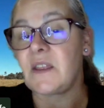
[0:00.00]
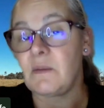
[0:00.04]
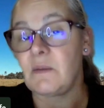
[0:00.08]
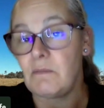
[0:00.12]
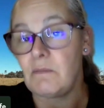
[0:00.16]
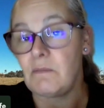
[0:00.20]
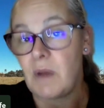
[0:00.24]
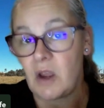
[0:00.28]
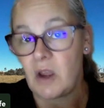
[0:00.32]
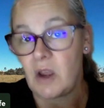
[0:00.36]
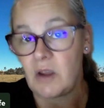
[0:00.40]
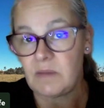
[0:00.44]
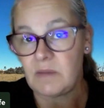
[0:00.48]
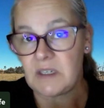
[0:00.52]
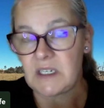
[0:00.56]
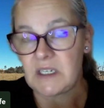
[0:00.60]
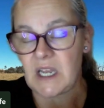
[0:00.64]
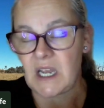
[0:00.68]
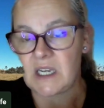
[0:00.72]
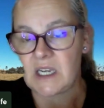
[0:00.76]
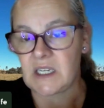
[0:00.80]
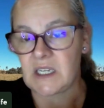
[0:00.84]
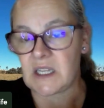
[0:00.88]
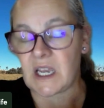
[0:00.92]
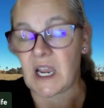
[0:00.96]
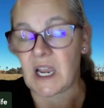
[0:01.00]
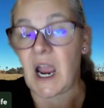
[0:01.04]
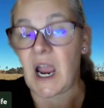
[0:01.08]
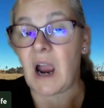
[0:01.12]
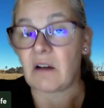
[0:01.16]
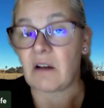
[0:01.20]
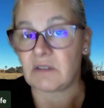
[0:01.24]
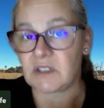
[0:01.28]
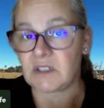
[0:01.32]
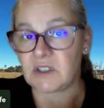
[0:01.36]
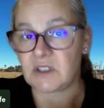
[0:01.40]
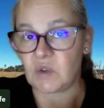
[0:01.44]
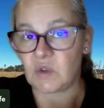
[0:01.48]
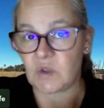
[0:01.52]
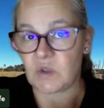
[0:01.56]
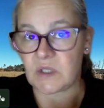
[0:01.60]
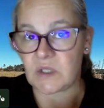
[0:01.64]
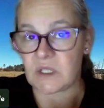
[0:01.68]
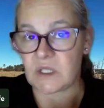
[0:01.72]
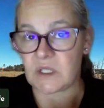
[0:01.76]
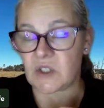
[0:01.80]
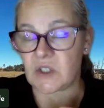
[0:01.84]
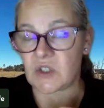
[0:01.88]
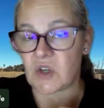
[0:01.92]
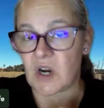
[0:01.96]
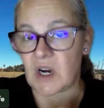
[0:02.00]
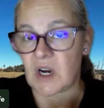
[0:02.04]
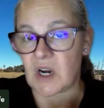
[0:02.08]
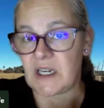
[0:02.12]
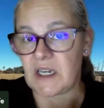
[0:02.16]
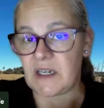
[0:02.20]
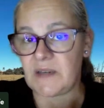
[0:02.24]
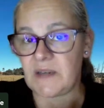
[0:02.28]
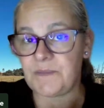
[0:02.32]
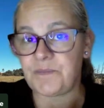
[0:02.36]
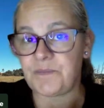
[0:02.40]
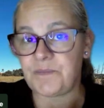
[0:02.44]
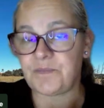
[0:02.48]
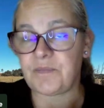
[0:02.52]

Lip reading: moment, under the current laws in Australia,